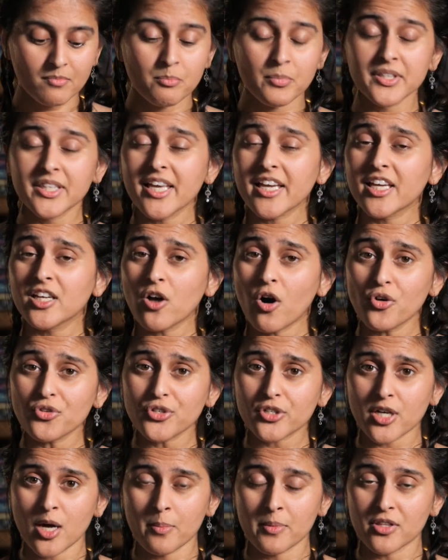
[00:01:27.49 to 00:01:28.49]
but they can
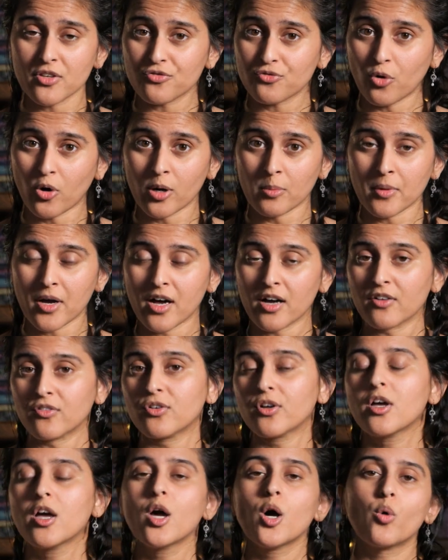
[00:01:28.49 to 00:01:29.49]
also come in the form
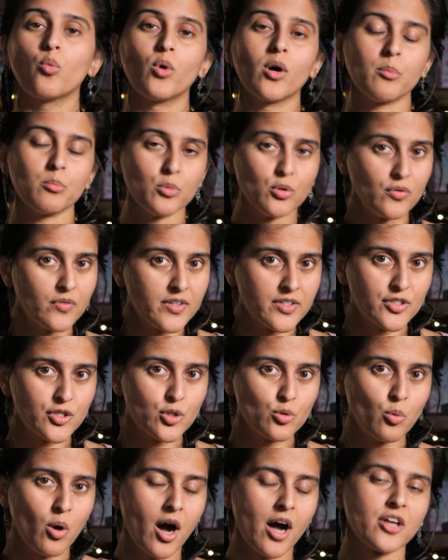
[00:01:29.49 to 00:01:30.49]
of what movies
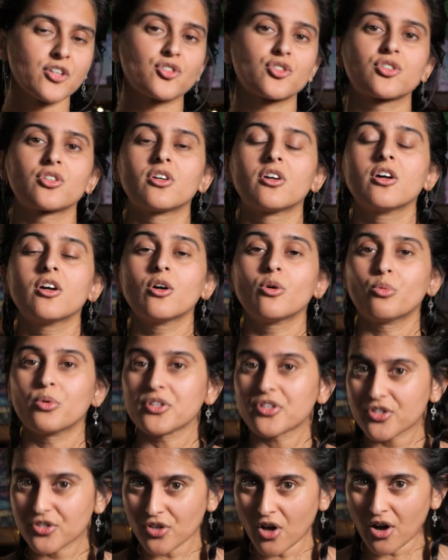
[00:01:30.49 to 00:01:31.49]
you watch,
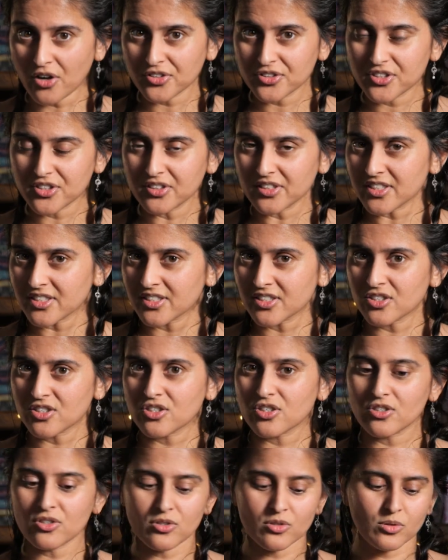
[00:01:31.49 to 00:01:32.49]
what songs you listen
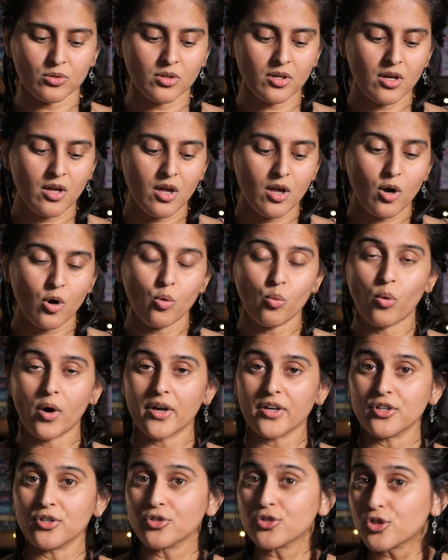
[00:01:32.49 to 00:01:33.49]
to,
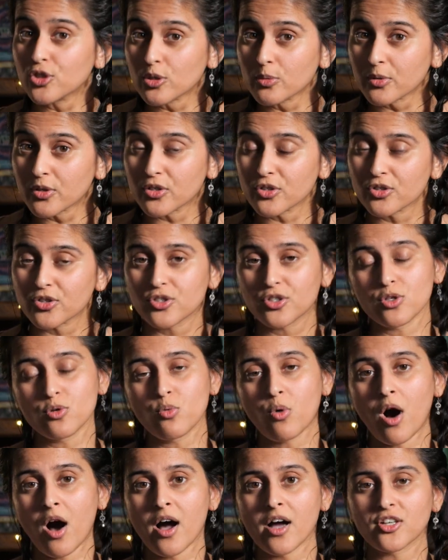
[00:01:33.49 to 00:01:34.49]
what YouTubers
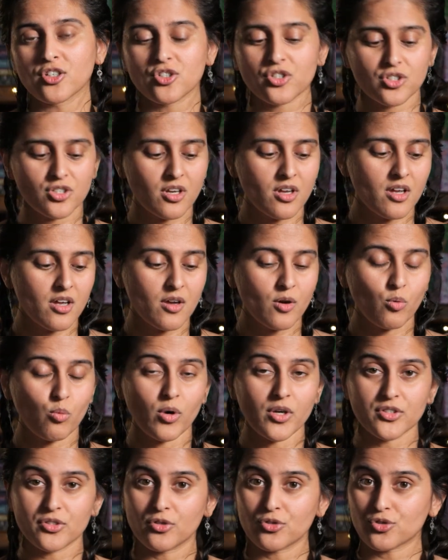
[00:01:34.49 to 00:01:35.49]
you watch,
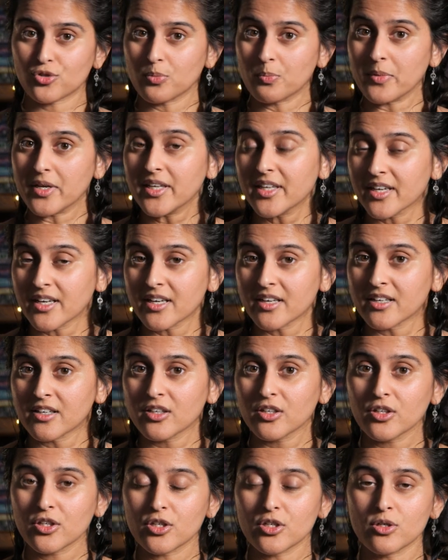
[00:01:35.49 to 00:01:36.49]
what social
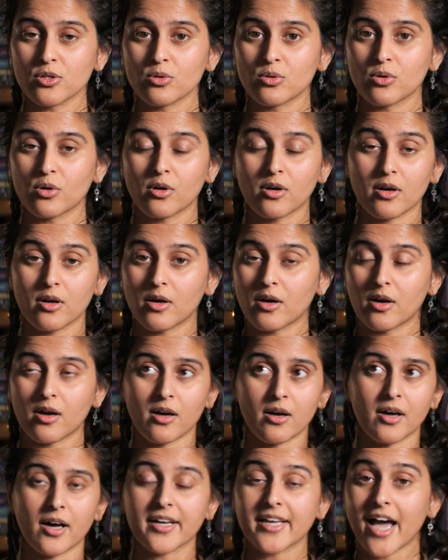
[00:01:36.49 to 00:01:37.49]
media you
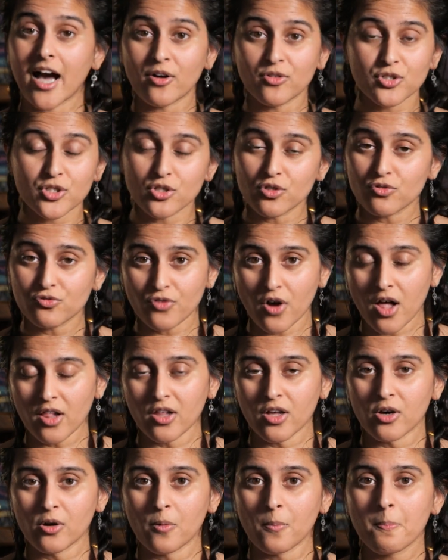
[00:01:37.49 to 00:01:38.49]
uh, accounts you
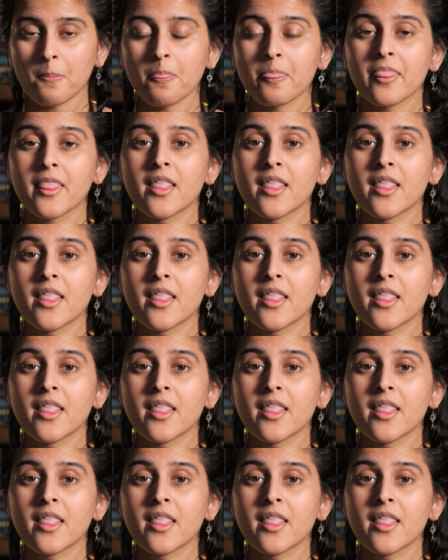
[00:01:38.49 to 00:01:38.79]
follow,